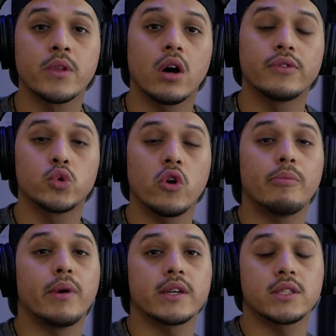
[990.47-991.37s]
of
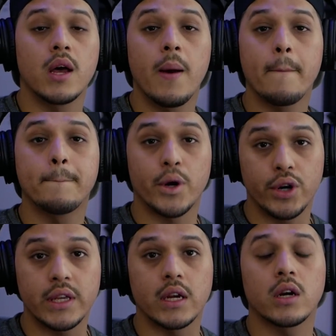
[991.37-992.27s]
$12 per
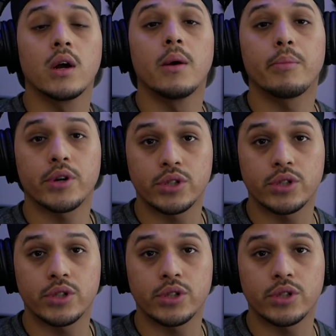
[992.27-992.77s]
year per